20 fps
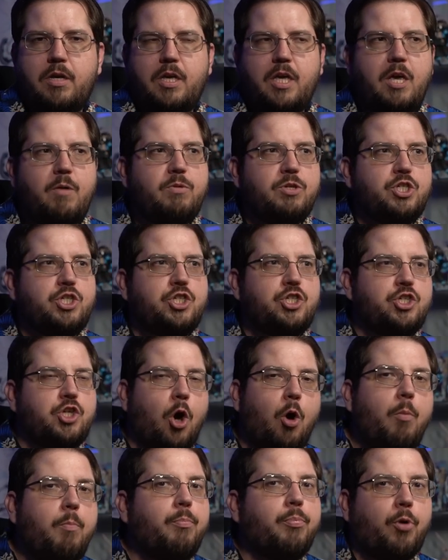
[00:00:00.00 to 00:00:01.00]
He was
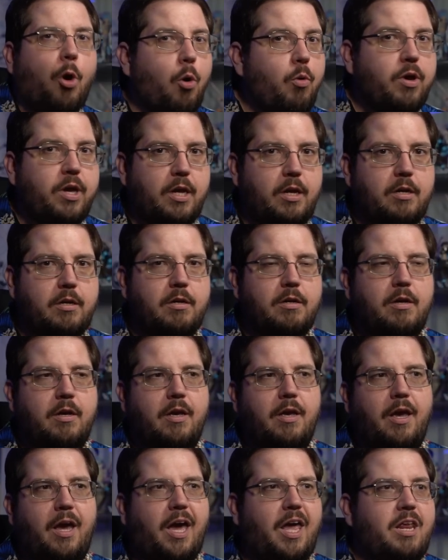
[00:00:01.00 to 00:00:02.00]
so broken,
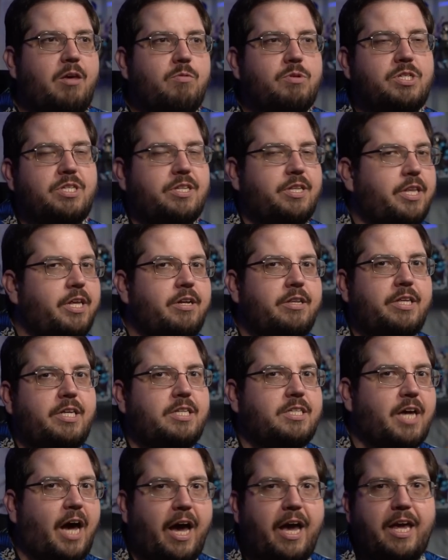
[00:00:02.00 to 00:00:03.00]
and he was literally
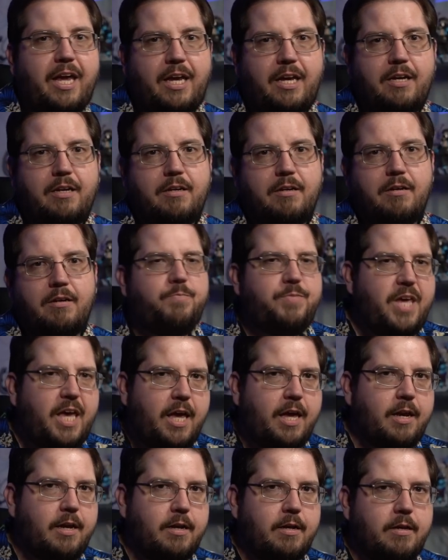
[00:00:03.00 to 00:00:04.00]
dying.
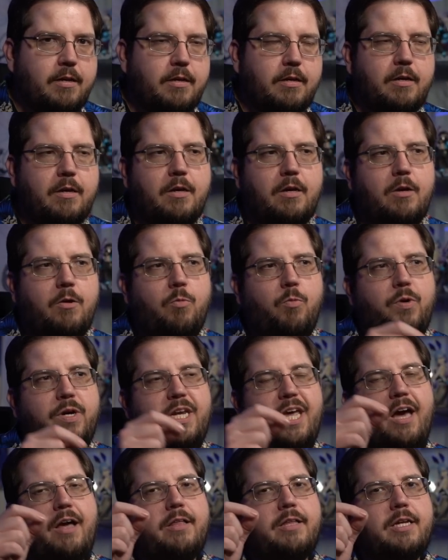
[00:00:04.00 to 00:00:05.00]
Then, when
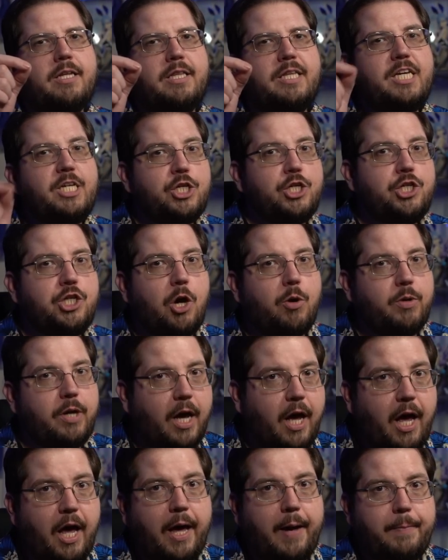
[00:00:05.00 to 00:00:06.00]
Elle and Elise showed
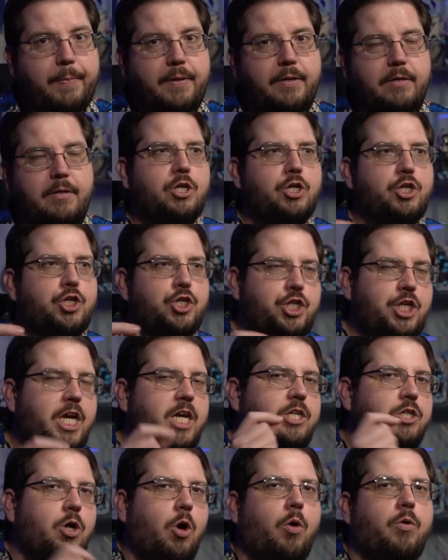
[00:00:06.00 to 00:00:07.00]
up, she
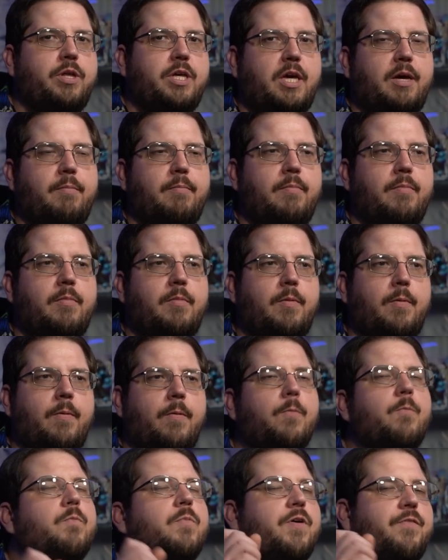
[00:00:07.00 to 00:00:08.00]
told him,
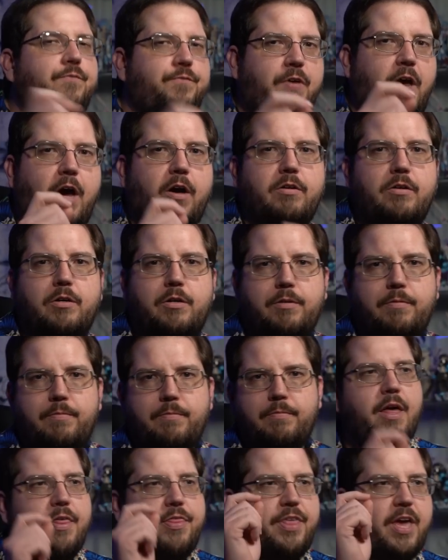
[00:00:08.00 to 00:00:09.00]
"We found her.
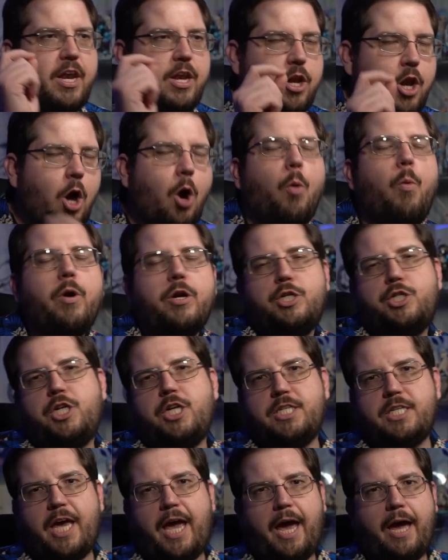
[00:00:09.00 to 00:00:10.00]
They know where
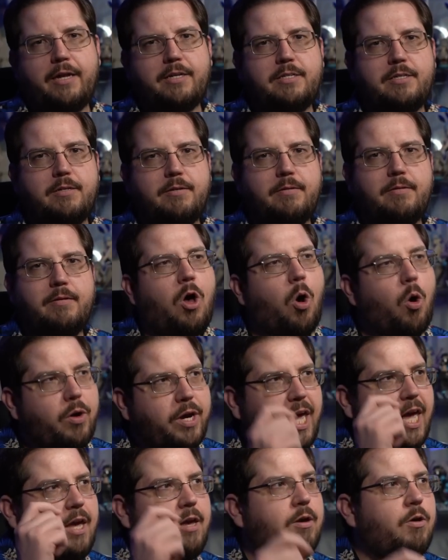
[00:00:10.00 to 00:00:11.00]
she's at.
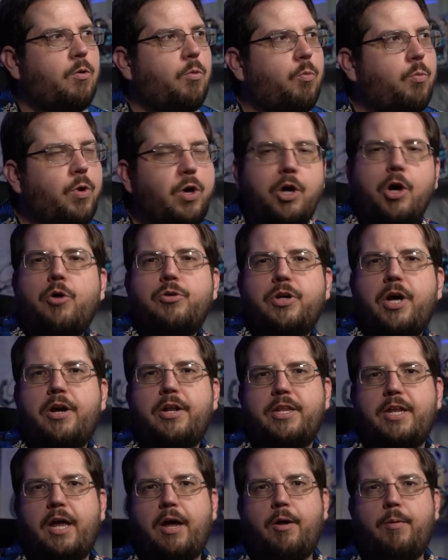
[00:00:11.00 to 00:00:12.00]
Okay, we'll go down
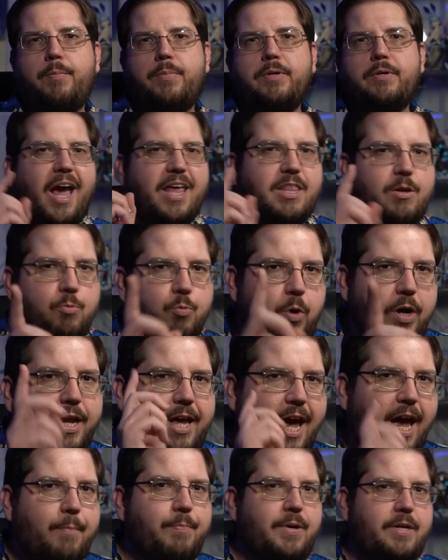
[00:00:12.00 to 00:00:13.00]
and help." And then what
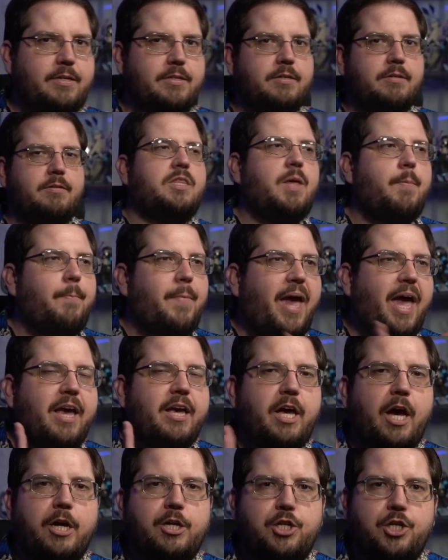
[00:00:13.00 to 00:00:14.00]
happened? The man
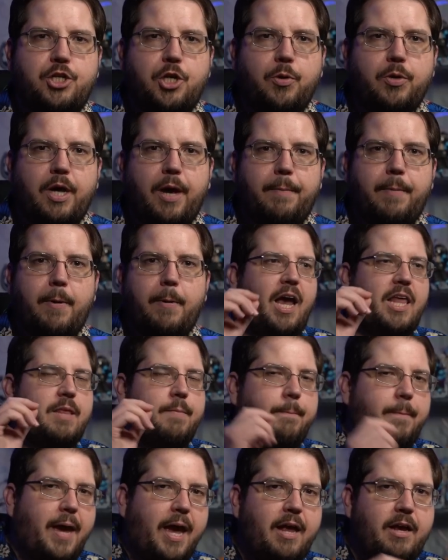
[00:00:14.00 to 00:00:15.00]
god showed up. And the
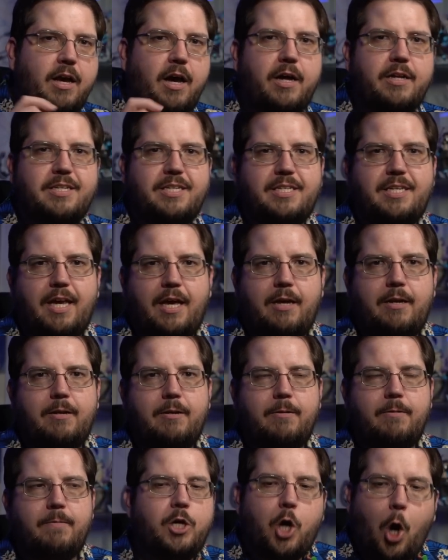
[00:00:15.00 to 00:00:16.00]
man god said,
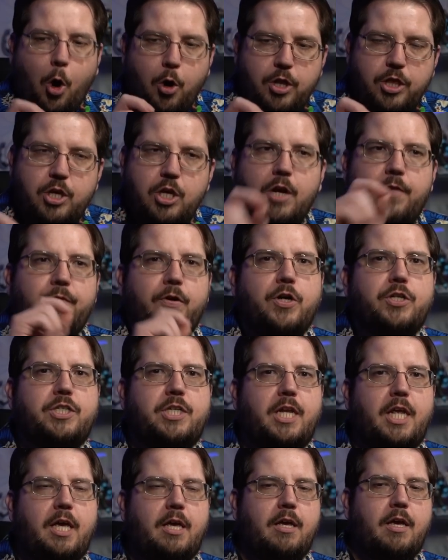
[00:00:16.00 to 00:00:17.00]
"Go to the
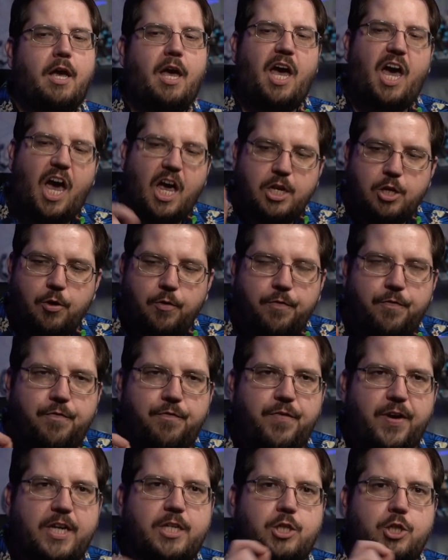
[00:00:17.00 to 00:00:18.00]
university and you'll
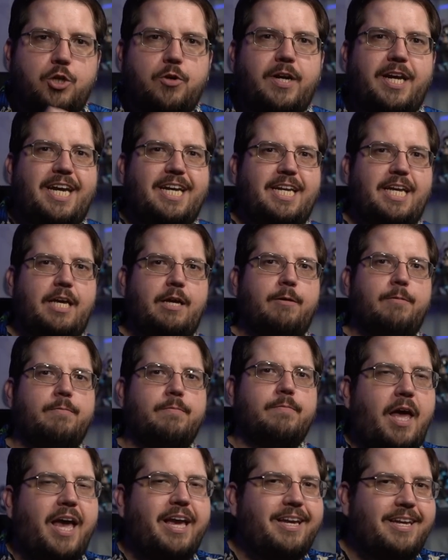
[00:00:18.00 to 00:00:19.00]
fix your ED."
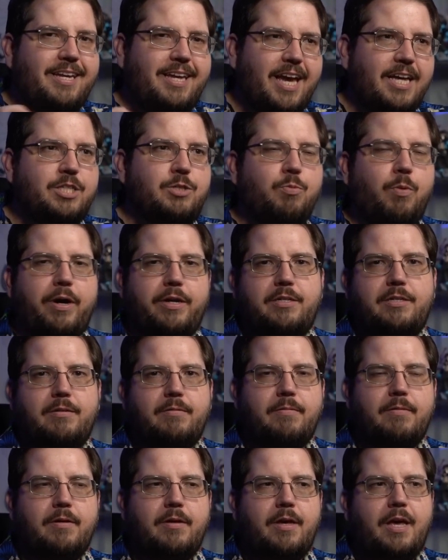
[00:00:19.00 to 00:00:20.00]
And guess what?
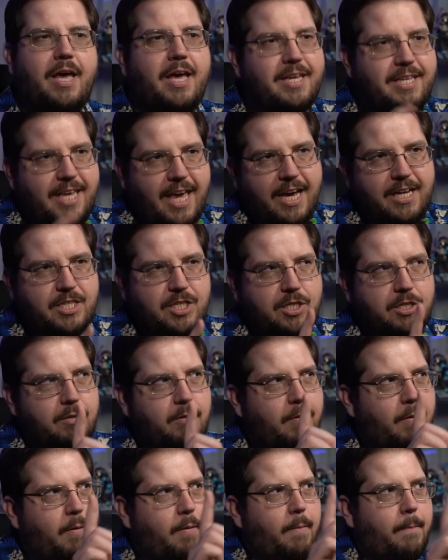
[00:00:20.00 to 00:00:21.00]
Yes,
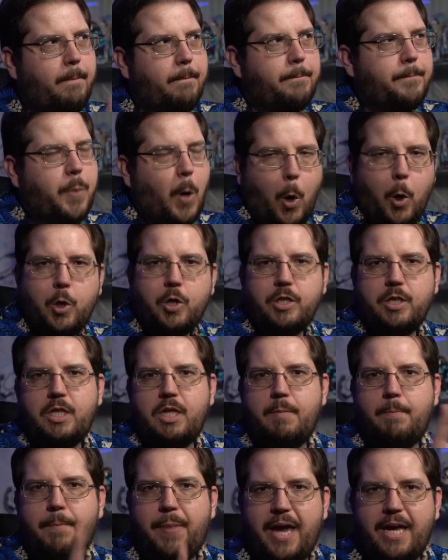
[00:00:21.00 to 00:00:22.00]

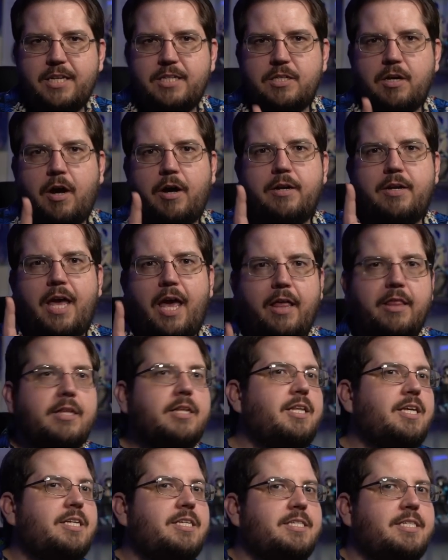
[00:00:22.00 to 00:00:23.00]
partly based on
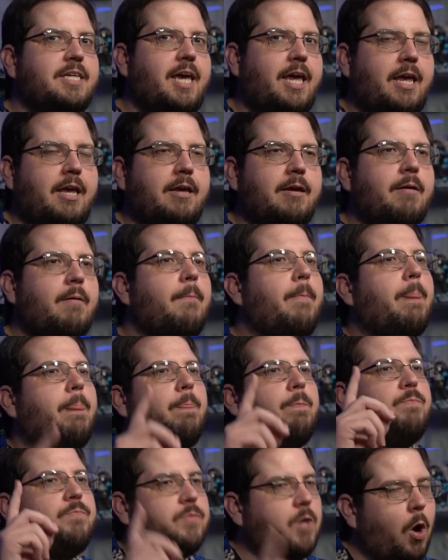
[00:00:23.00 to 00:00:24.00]
LLA saying,
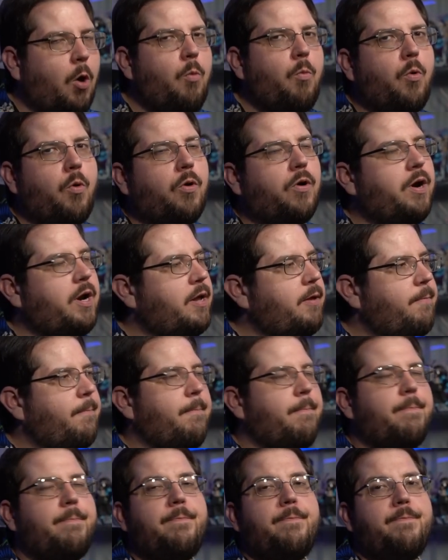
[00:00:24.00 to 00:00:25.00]
"Don't worry,
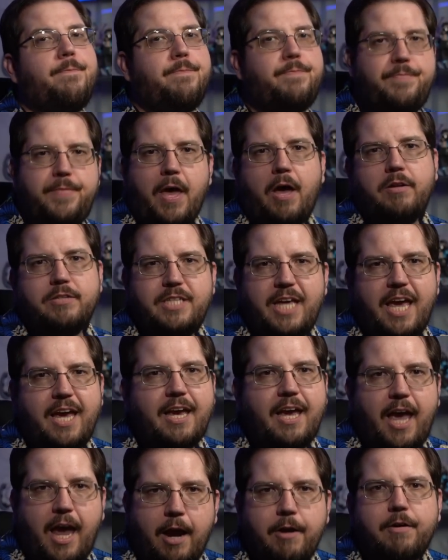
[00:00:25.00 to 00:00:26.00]
they'll take
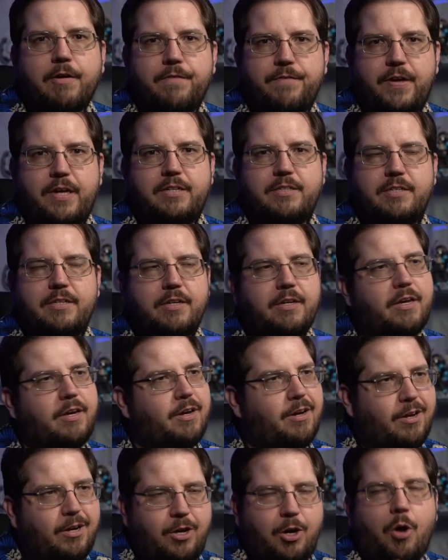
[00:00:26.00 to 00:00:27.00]
care of it.
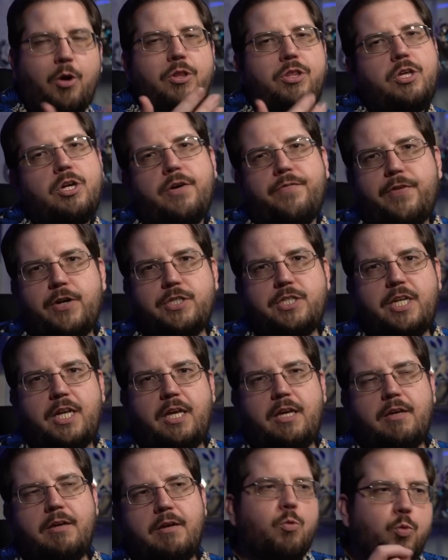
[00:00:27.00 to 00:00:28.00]
Go to the
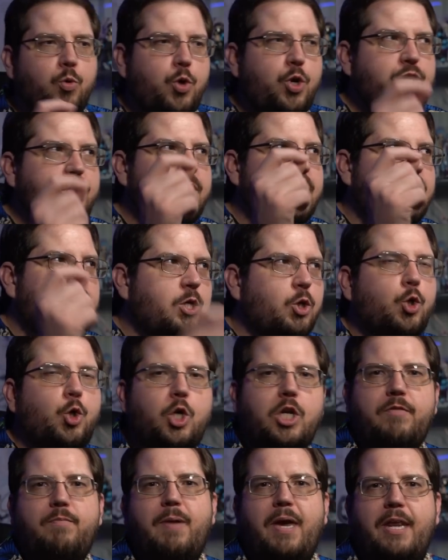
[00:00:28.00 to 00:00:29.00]
university." Rui still
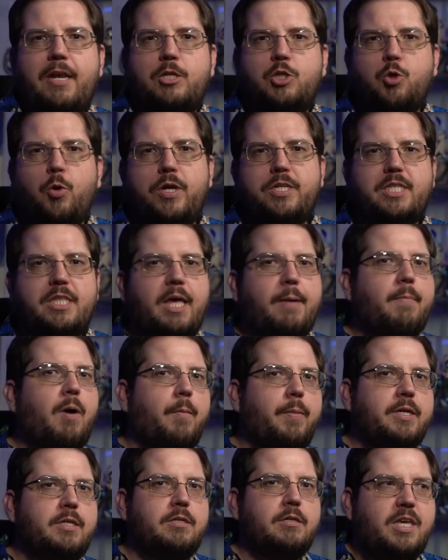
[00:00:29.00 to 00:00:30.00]
could have made a choice at that
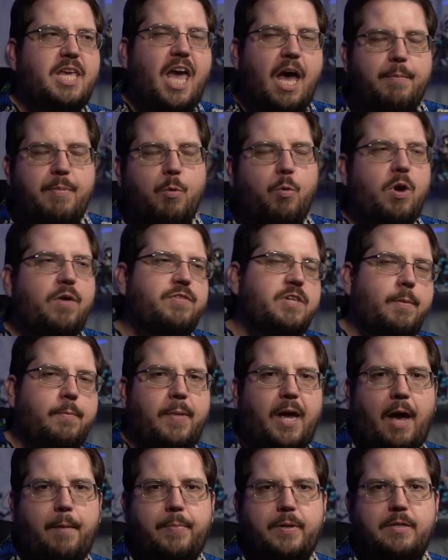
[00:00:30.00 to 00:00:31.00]
moment. Yeah, but what if something
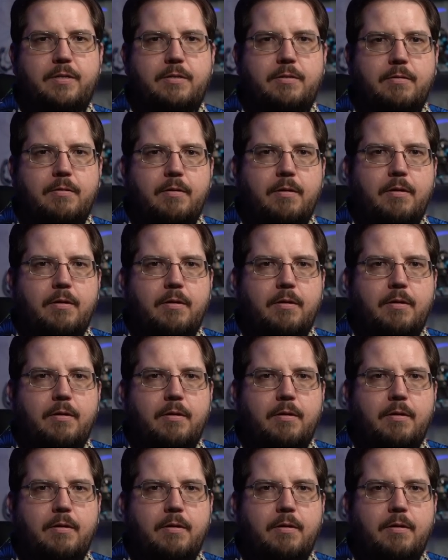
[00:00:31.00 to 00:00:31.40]
happens?